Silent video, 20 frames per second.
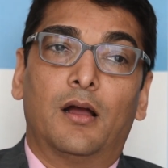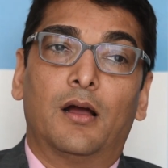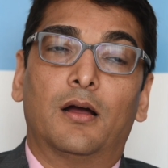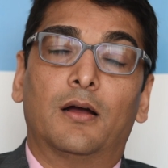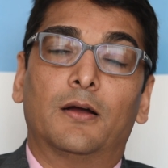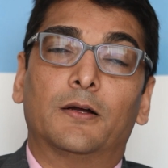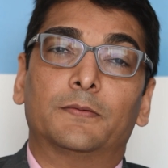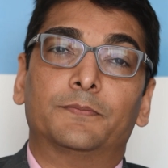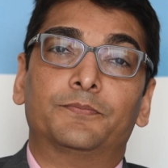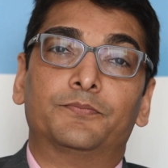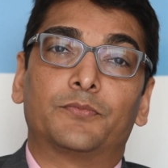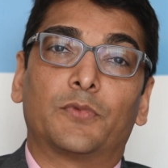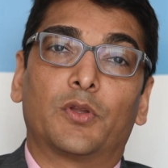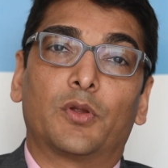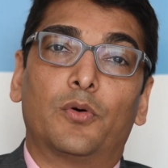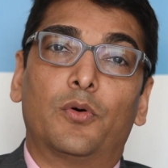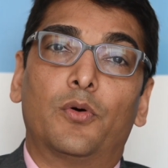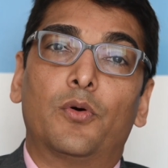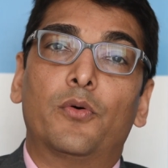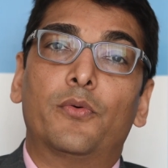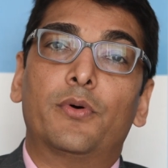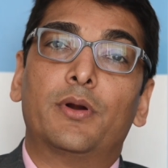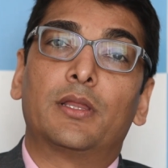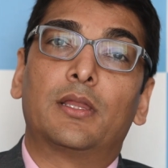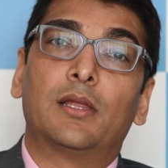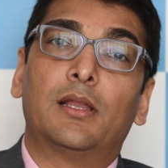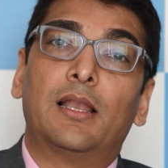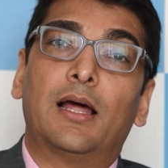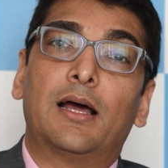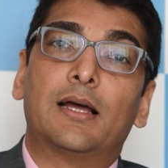Over
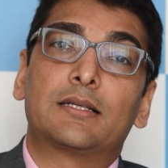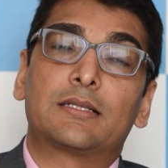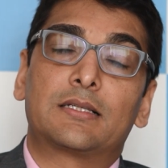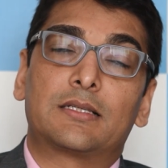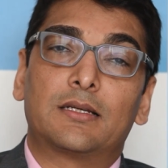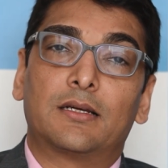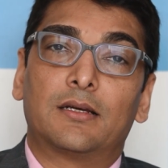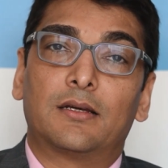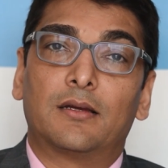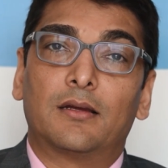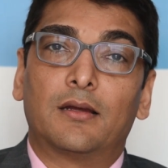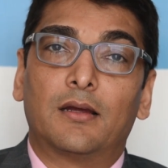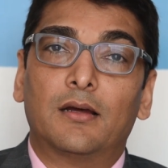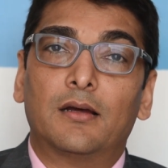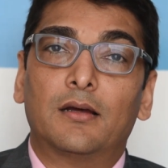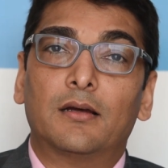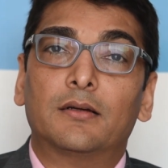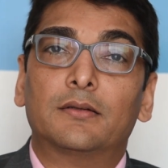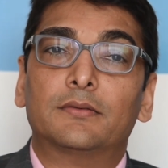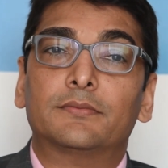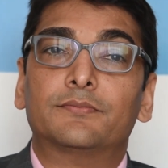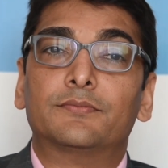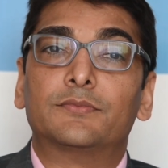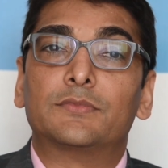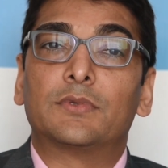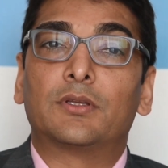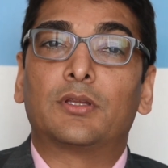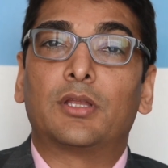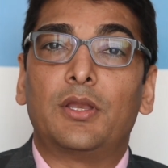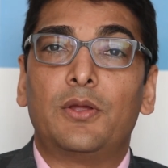the last
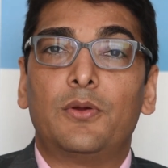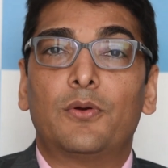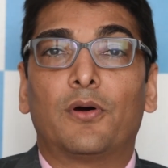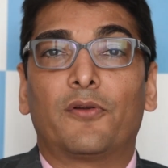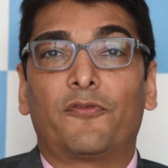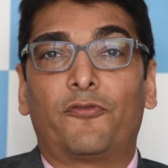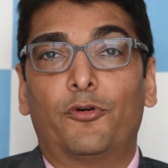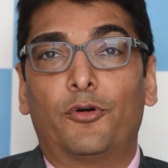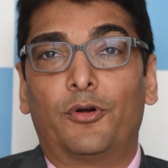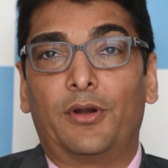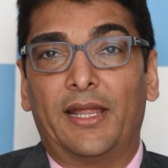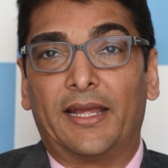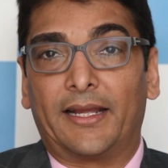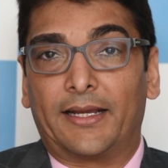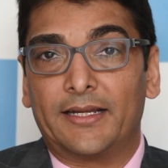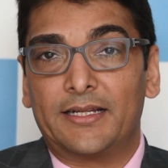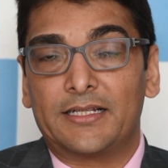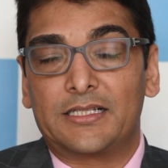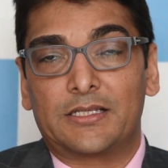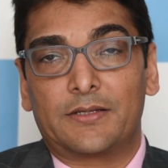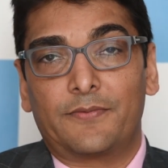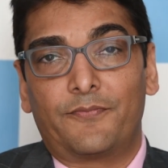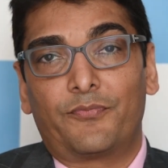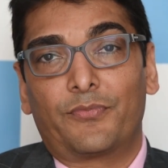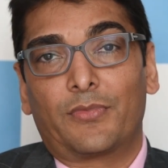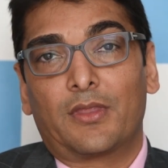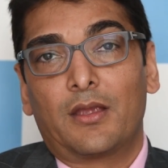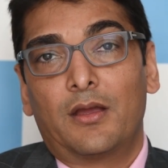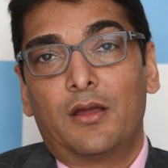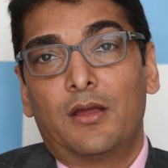3 or 4 decades,
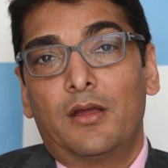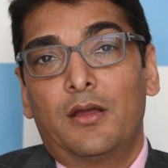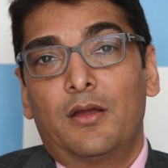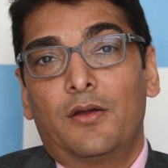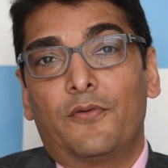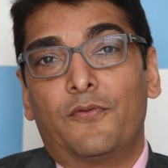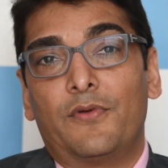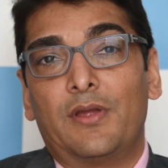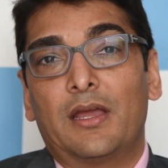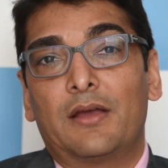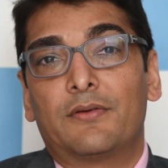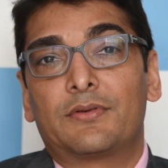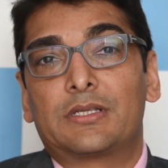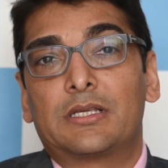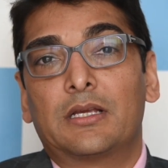we have